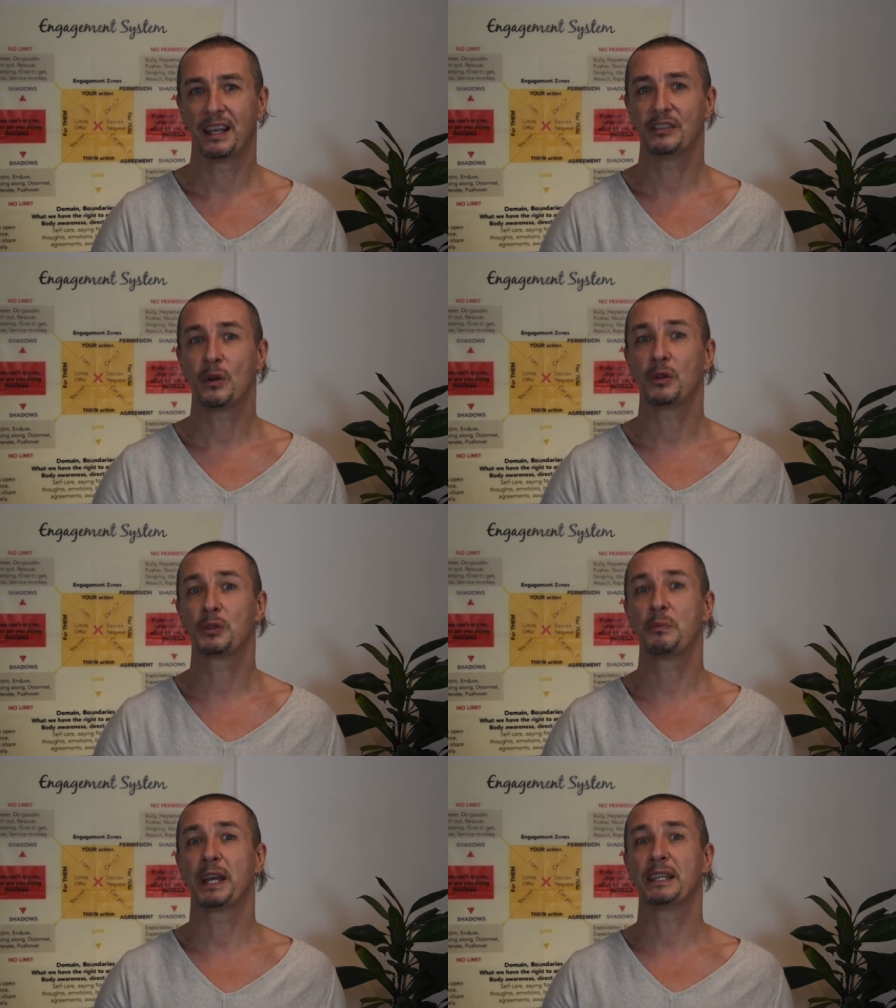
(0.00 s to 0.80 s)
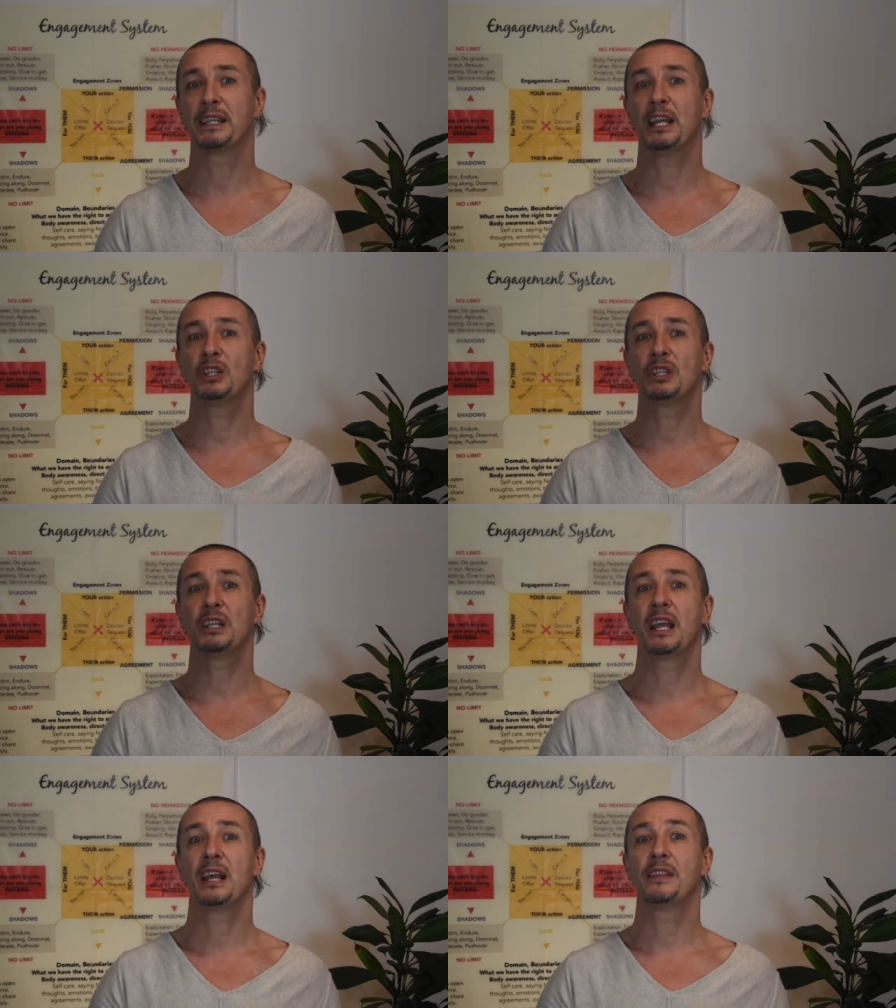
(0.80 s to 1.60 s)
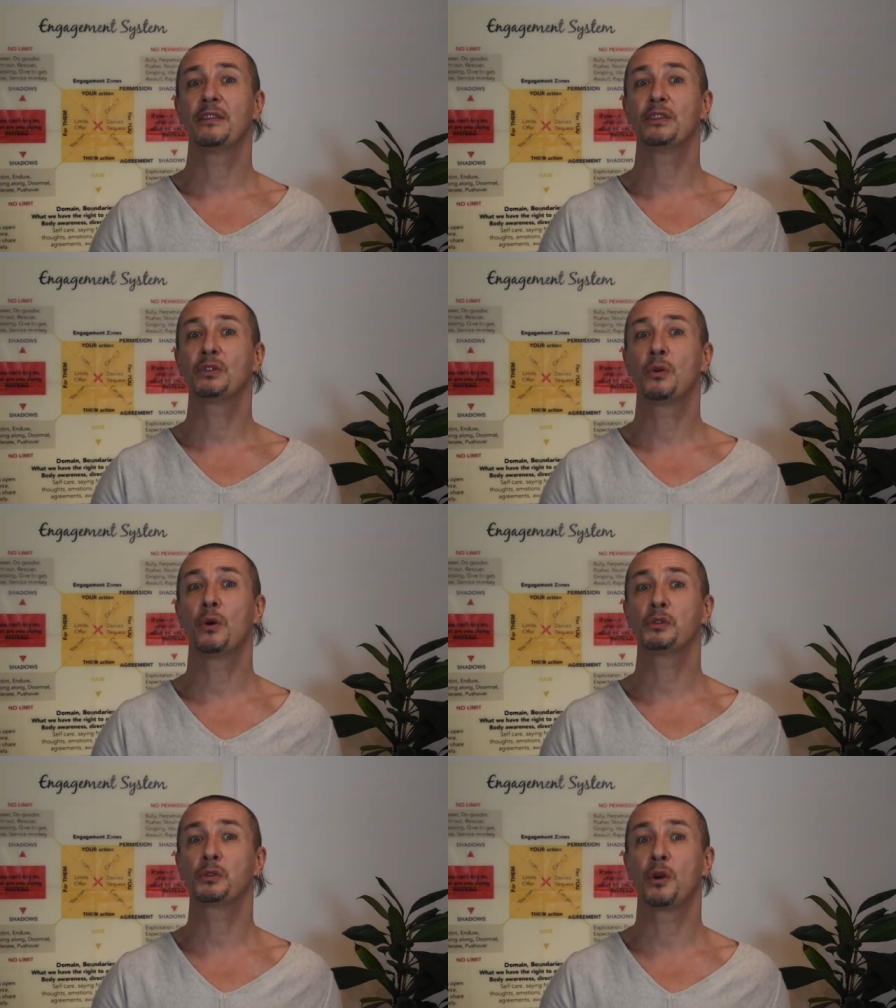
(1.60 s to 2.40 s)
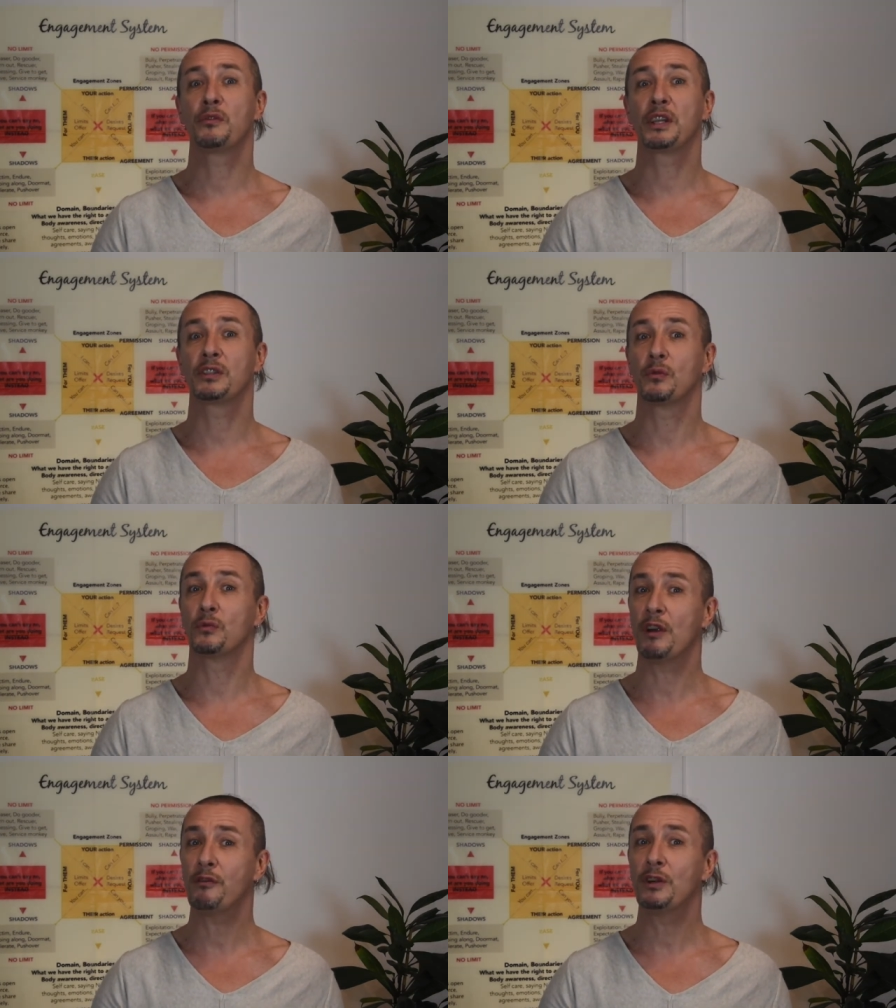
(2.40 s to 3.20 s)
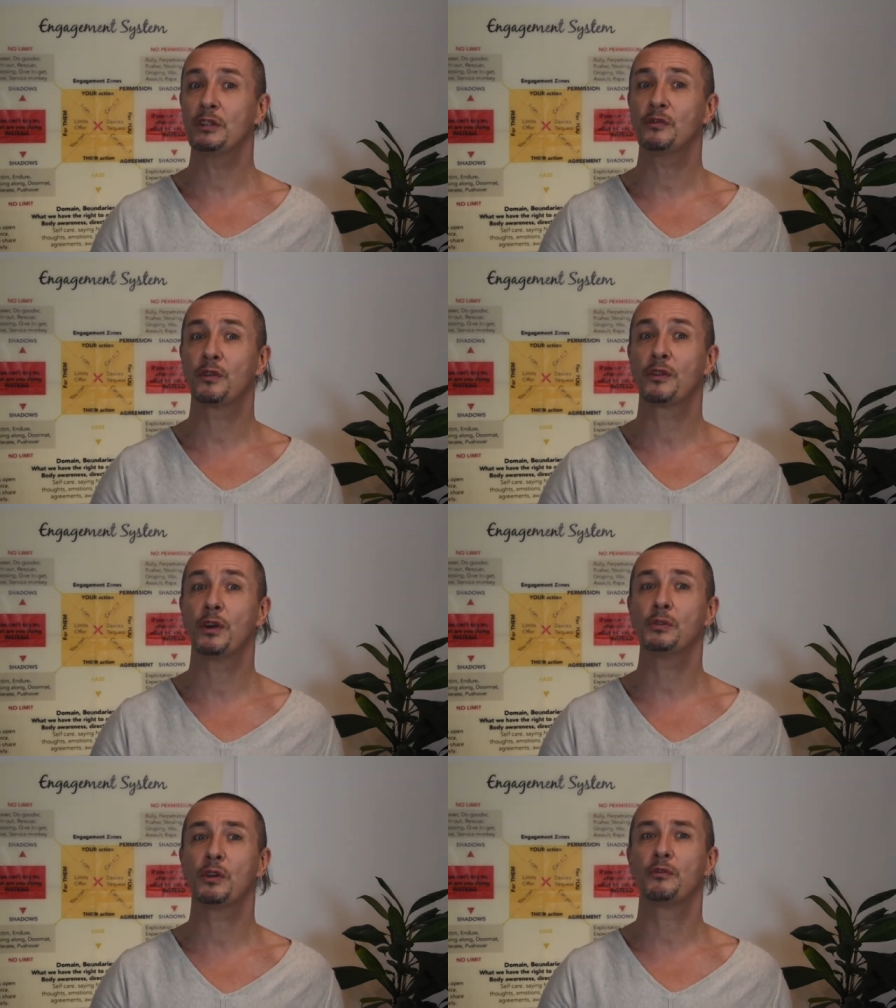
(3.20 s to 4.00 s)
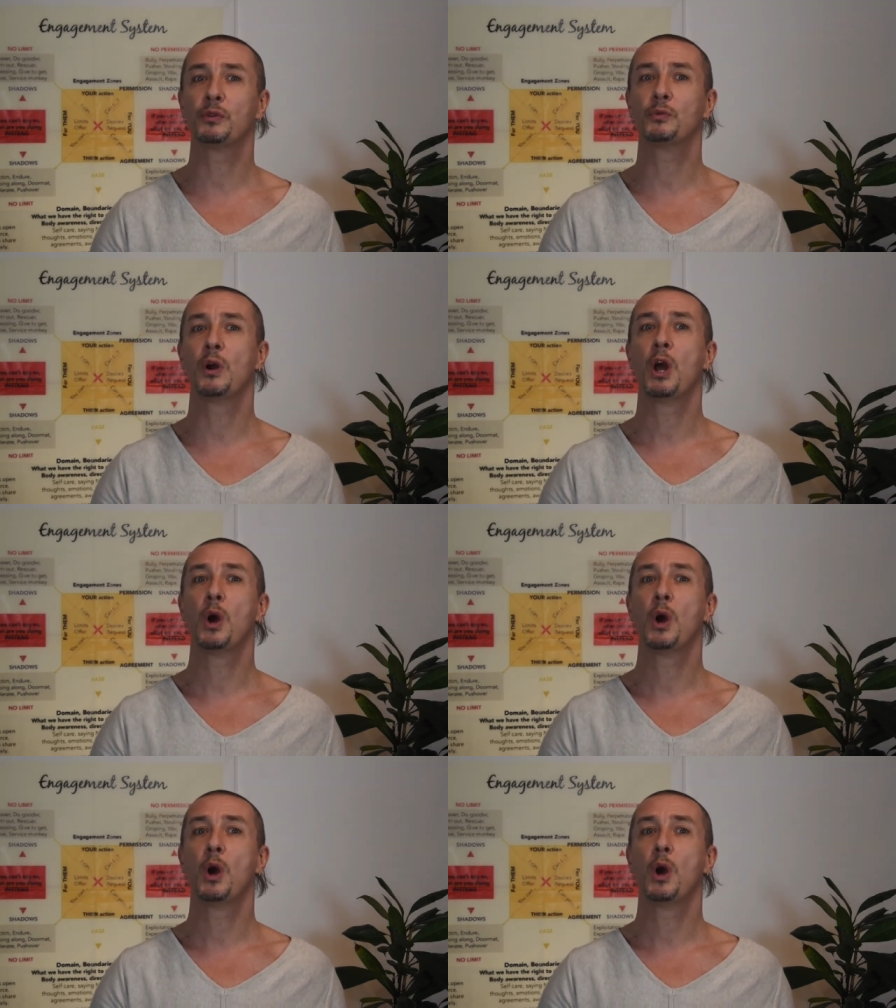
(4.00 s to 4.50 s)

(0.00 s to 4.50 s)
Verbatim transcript: It's also my intention that this course serves as a reference for those of you